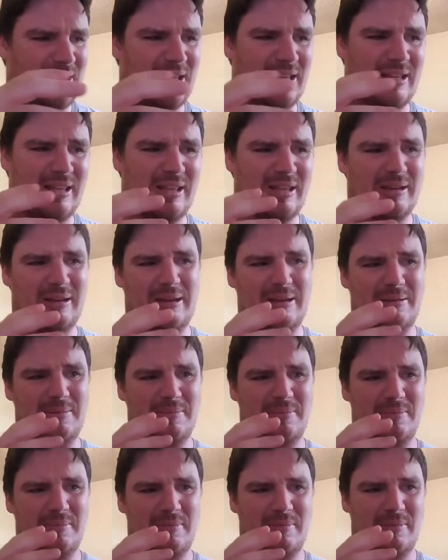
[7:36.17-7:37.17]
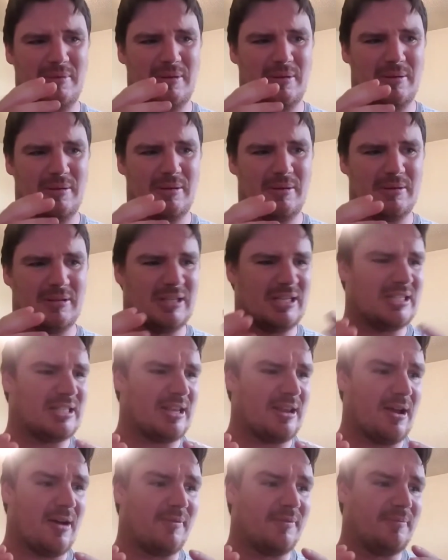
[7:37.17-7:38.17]
the
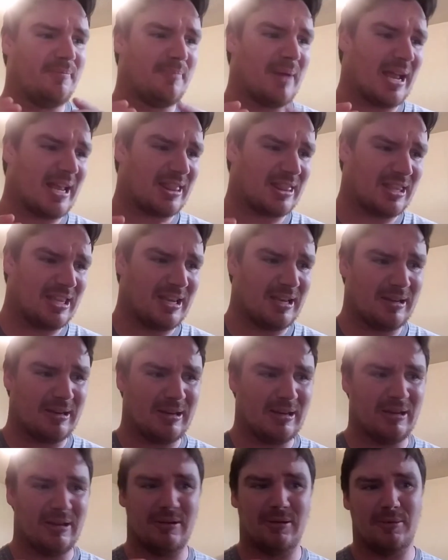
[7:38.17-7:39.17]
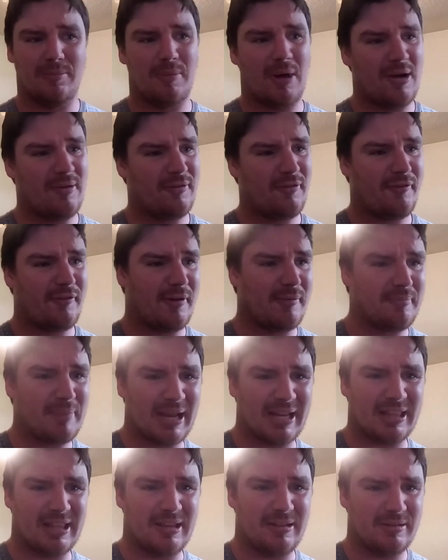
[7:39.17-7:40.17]
DC of back then, Marvel from
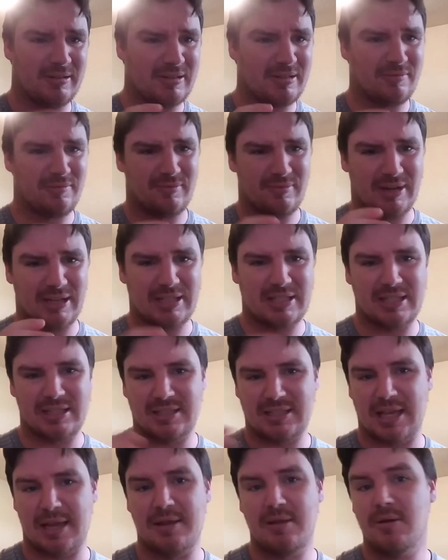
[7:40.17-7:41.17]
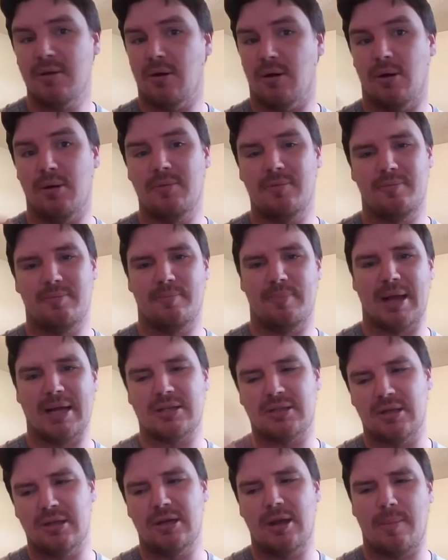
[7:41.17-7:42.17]
back then, went to say, oh, back
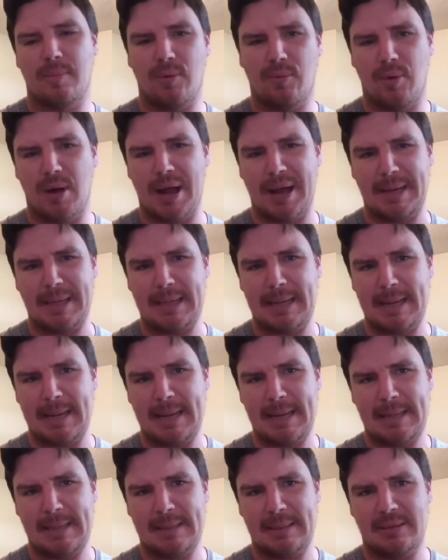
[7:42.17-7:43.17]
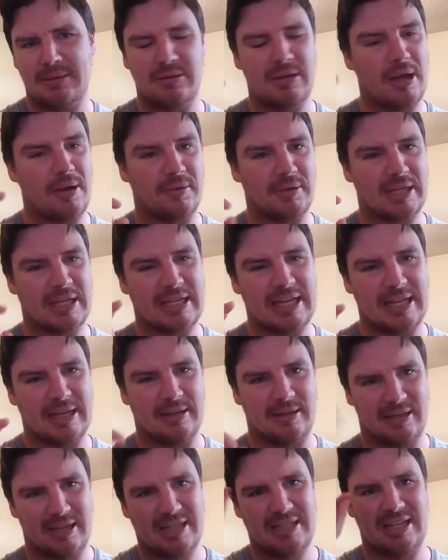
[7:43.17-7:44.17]
to number 1? No, they
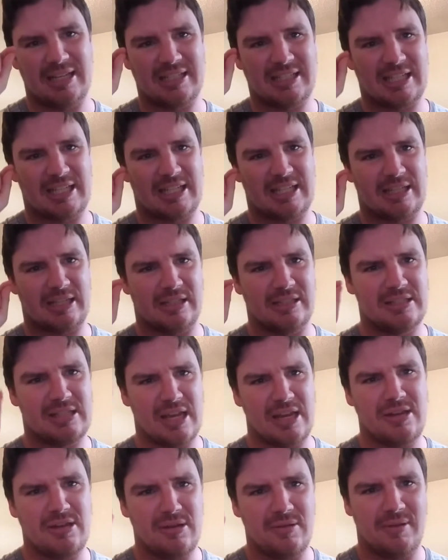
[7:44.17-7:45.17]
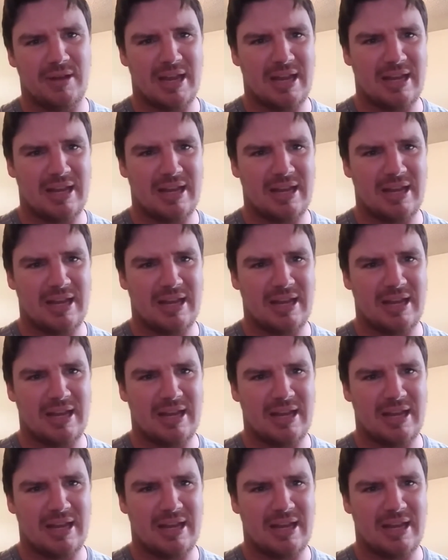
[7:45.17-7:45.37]
didn't. They just continue